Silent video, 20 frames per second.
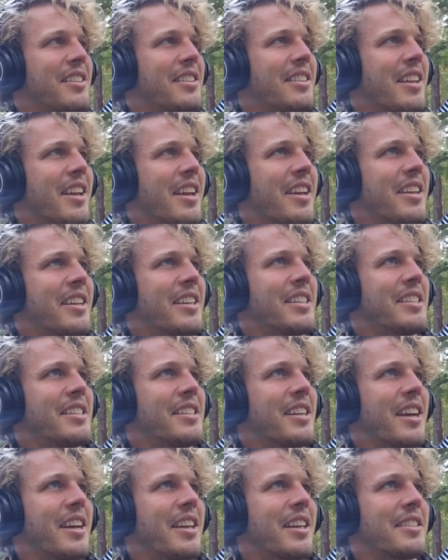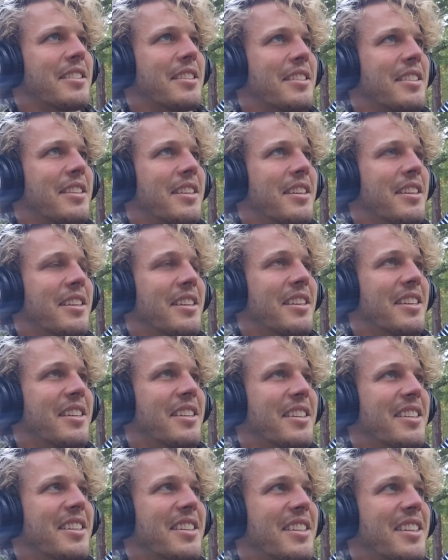and I guess the
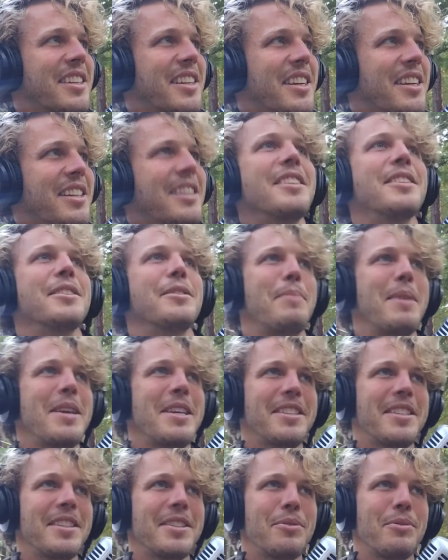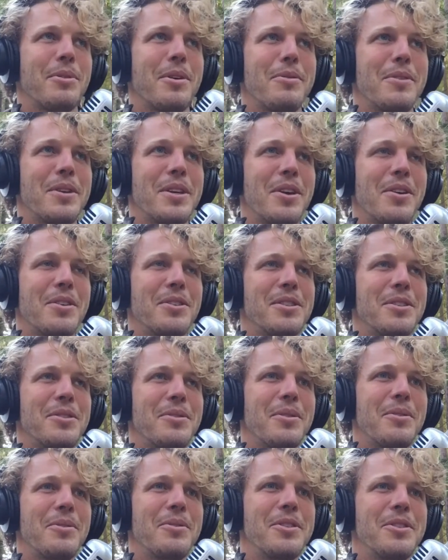spaces where we go to
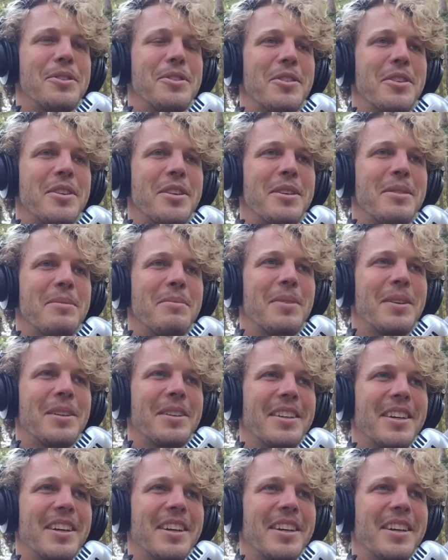when we dream.